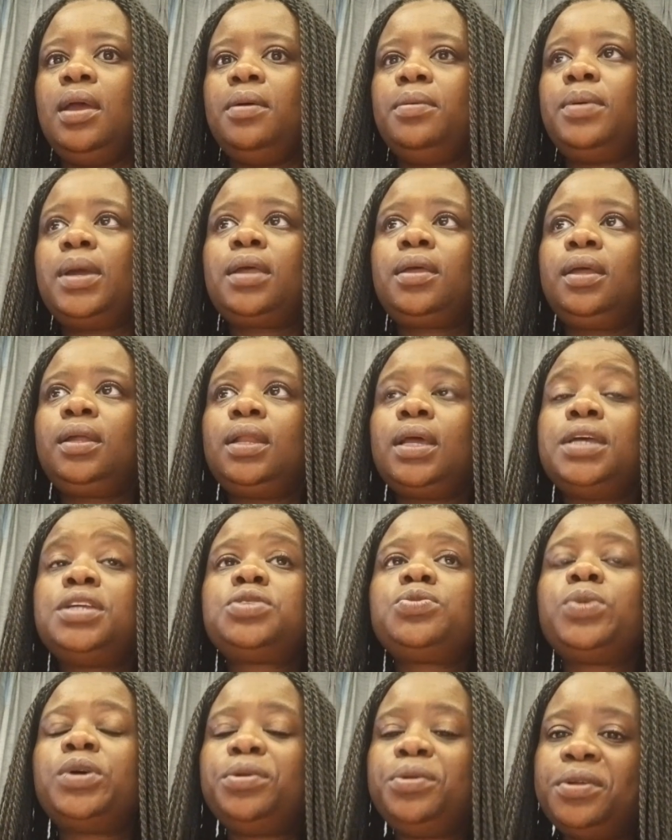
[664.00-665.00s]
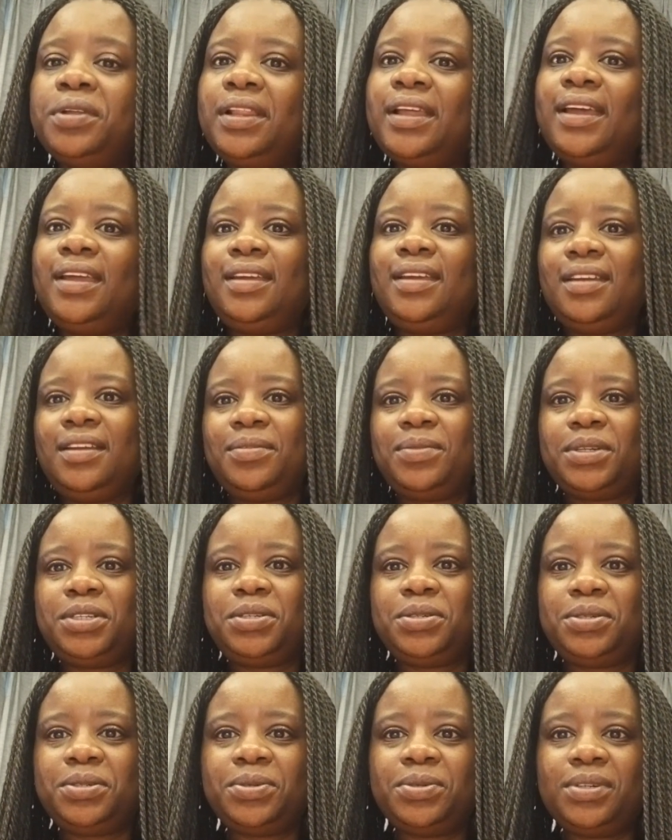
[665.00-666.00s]
recognize what you like and
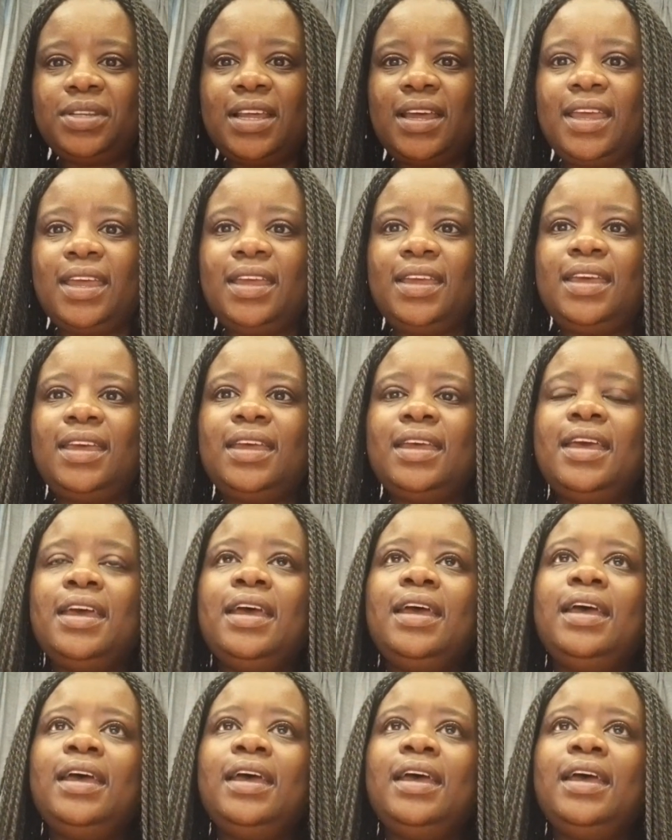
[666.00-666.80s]
what you don't like.